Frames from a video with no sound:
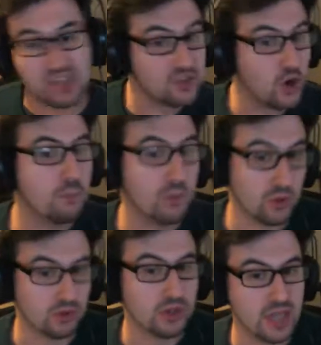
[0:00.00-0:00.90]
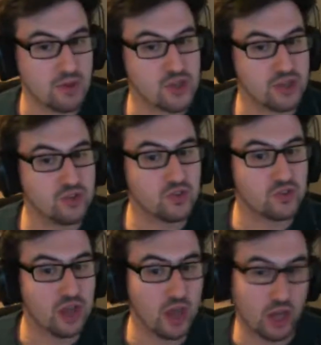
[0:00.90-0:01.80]
example
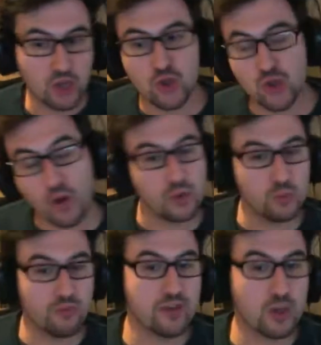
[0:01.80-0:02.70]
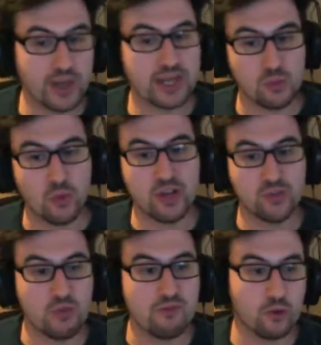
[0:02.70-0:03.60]
images, and I can show you very quickly what
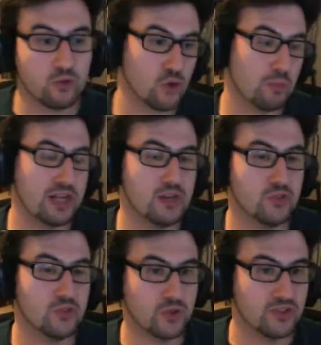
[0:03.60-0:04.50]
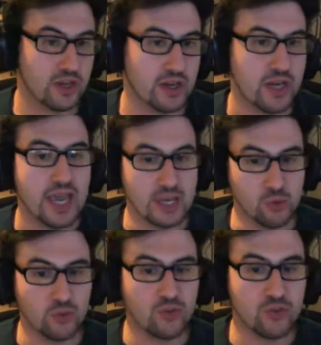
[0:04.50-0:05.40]
I do in Photoshop and Illustrator
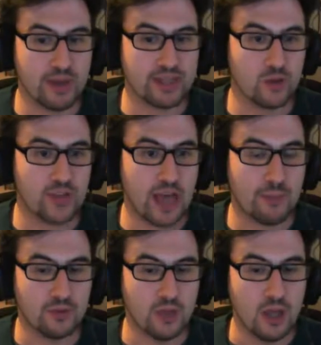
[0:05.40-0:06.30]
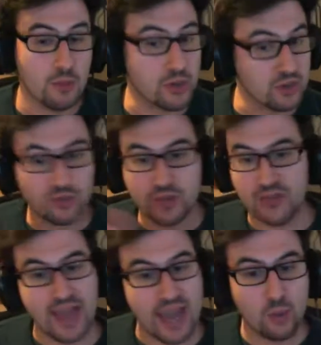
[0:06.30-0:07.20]
in order to make those happen. But we can do
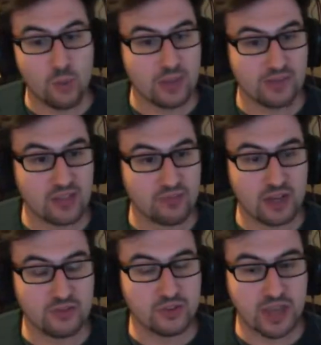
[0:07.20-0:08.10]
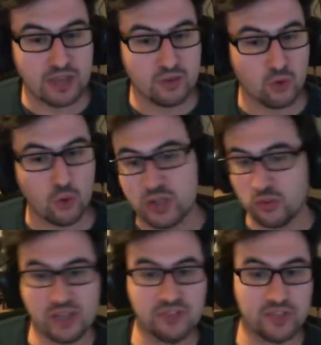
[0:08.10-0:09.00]
that now, if that's relevant, David, or we
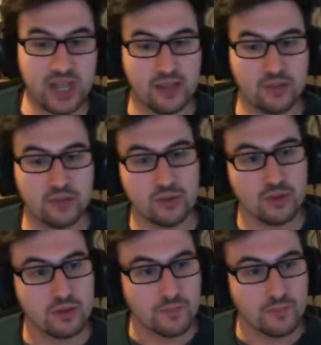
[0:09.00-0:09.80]
can do that at the end.